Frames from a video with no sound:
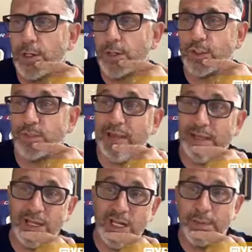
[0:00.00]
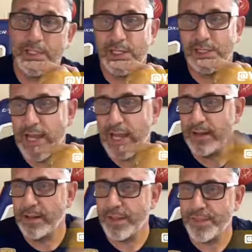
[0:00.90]
So he's batting cleanup against
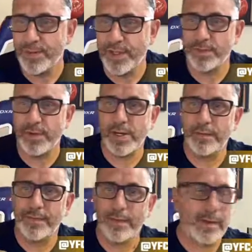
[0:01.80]
Quintana, a 3-3.